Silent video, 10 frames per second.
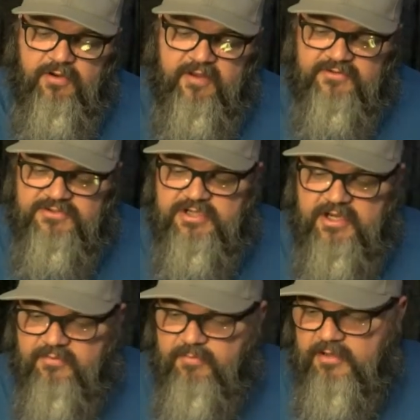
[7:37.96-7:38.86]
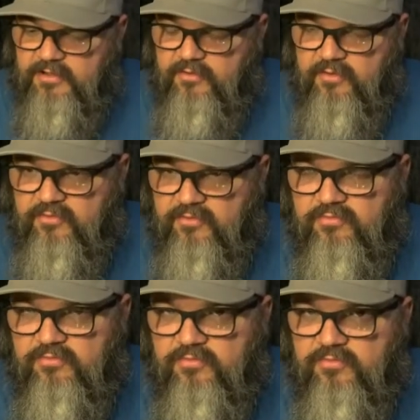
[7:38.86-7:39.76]
have to check about your own
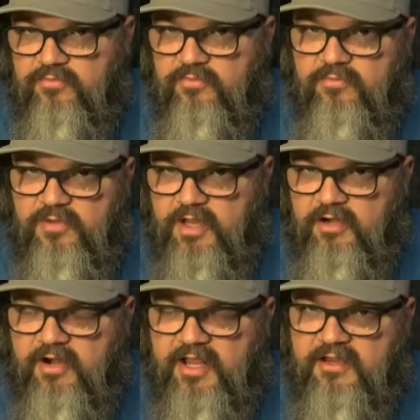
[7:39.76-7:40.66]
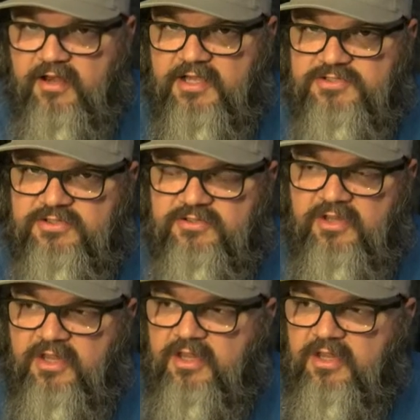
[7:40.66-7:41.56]
internet connection,
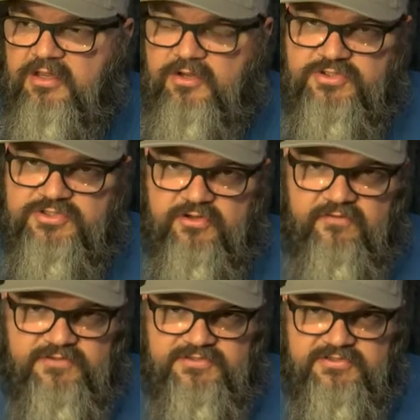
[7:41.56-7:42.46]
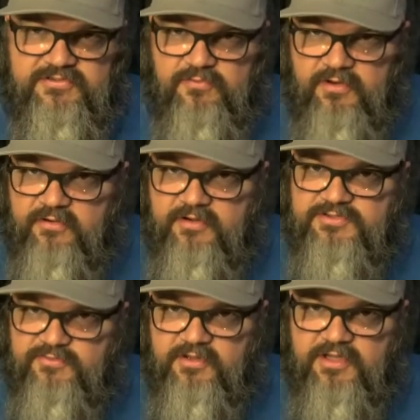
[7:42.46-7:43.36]
your service, whether
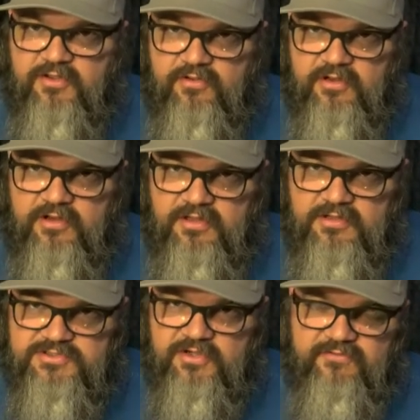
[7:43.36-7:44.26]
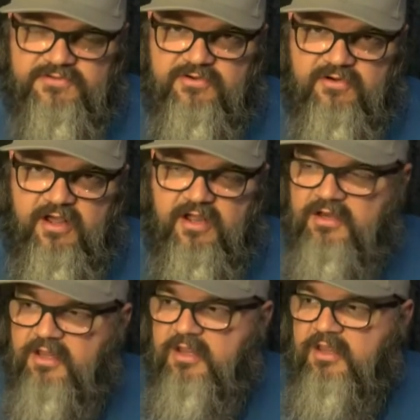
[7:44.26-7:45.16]
it's really good service or not.
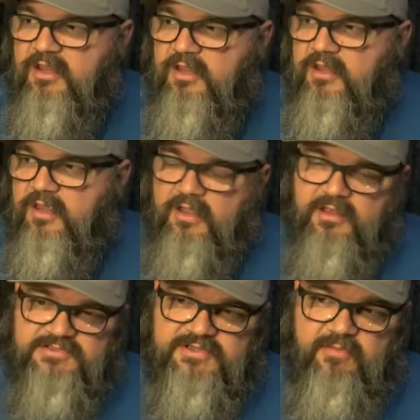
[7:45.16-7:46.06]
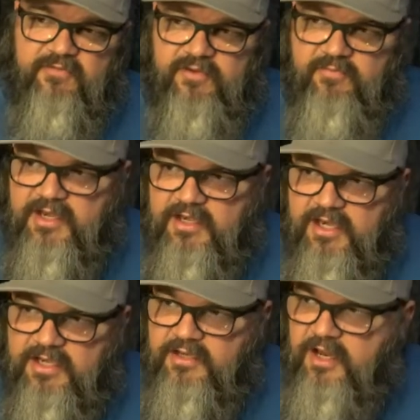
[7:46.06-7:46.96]
Some of you may
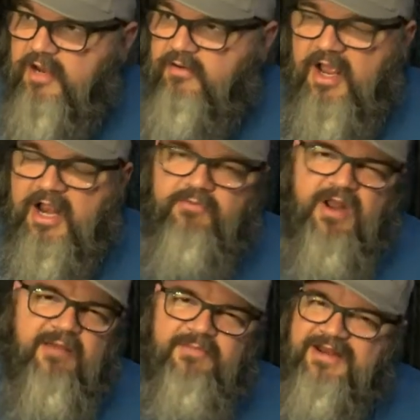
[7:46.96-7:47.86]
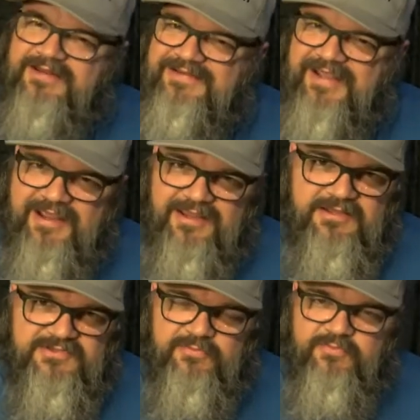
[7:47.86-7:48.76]
need, I'm not a tech,
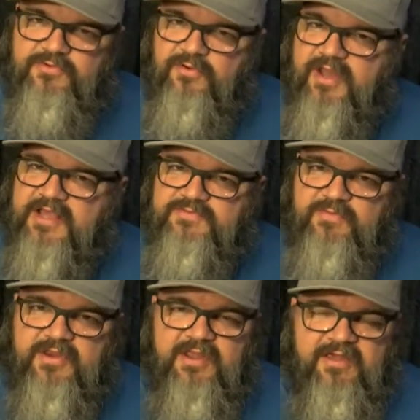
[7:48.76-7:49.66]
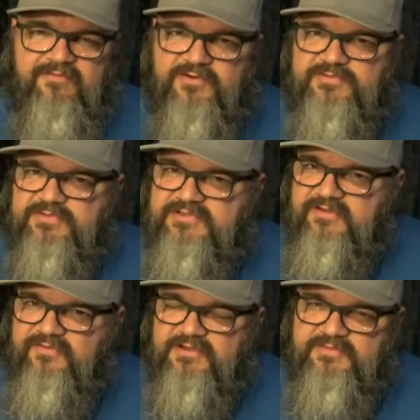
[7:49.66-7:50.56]
so don't ask me for
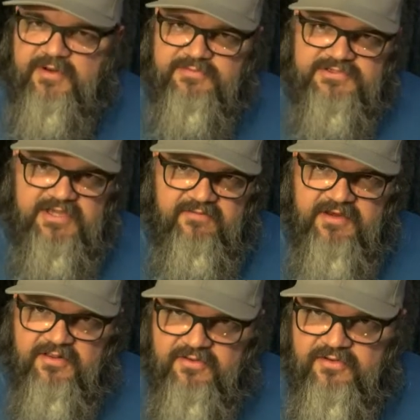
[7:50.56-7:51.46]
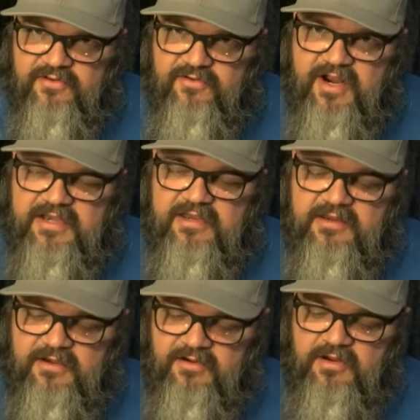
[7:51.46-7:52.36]
specifics, but I'm just giving you a little idea
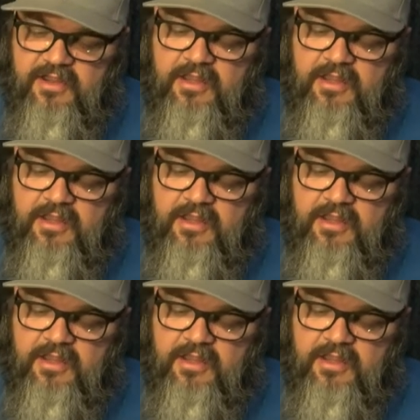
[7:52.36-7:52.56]
here.